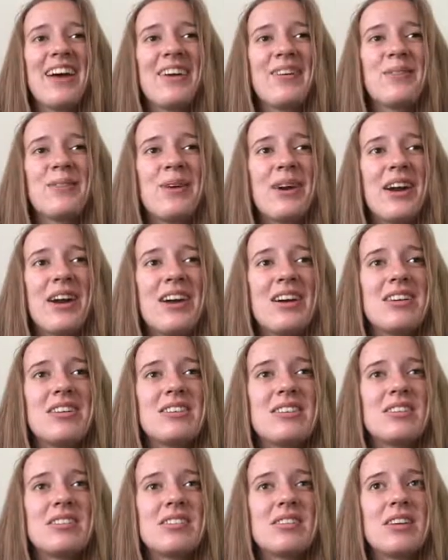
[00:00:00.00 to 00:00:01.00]

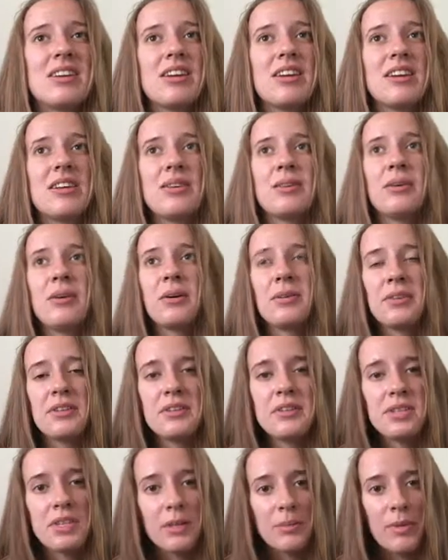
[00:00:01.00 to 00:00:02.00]
Whereas in
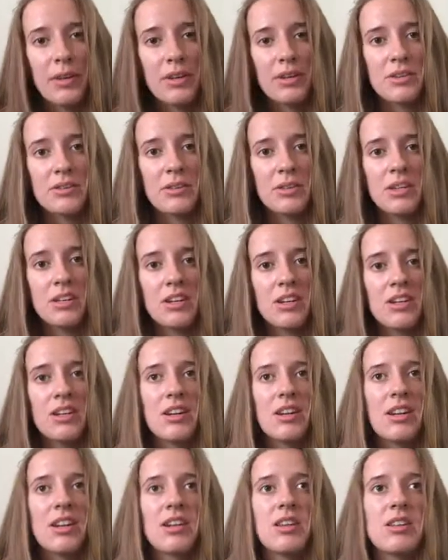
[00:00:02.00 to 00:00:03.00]
holistic medicine,
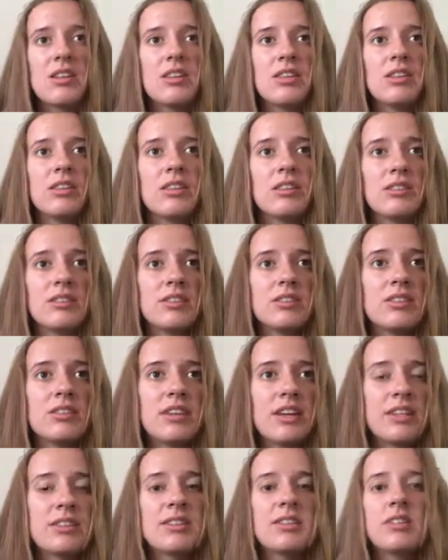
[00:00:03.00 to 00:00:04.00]
there
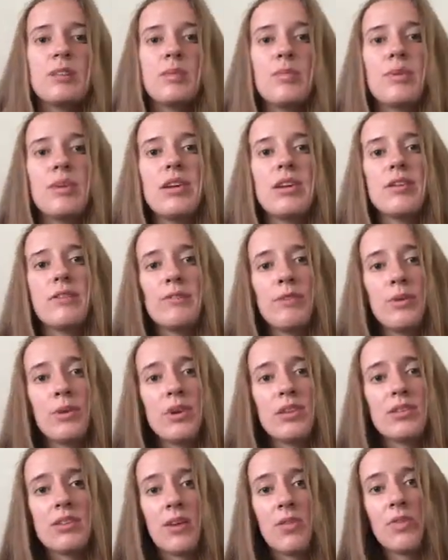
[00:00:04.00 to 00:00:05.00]
tends to be a
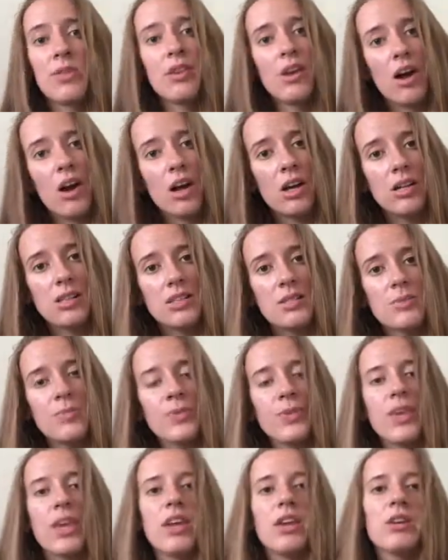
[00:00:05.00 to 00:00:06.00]
focus on the
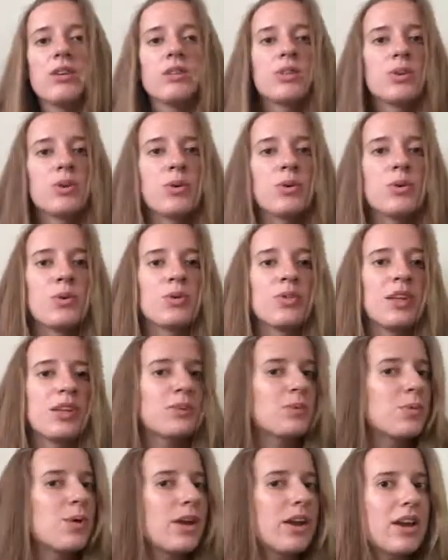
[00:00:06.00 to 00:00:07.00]
cause. So
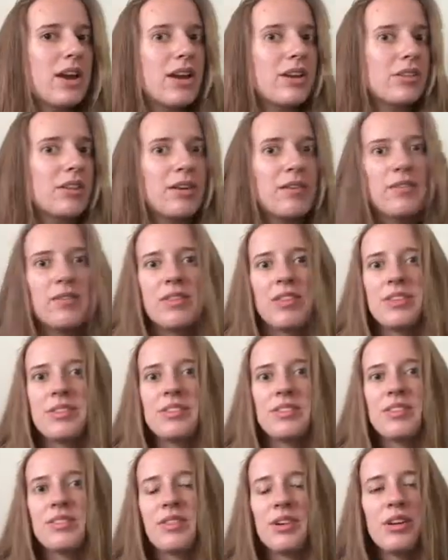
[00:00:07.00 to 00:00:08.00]
that's why I love
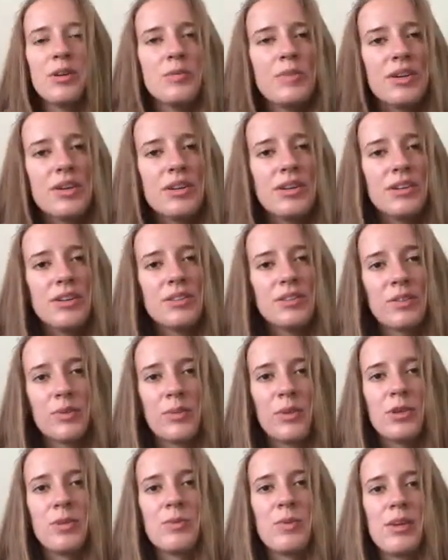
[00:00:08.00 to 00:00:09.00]
this therapy so
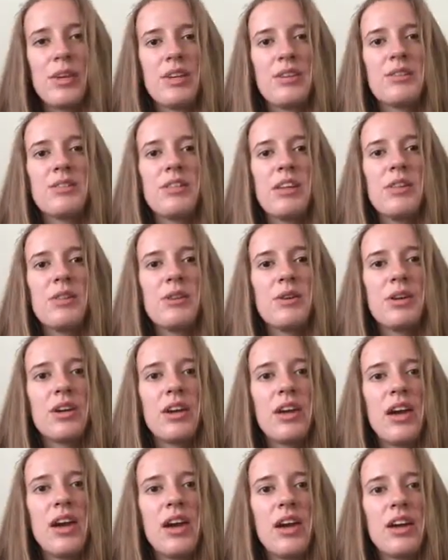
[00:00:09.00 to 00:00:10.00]
much, because they
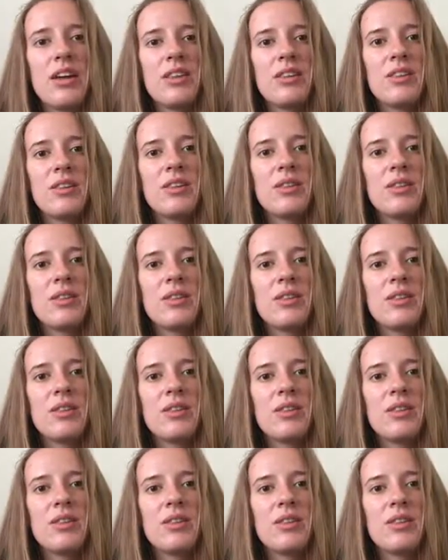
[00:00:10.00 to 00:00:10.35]
look at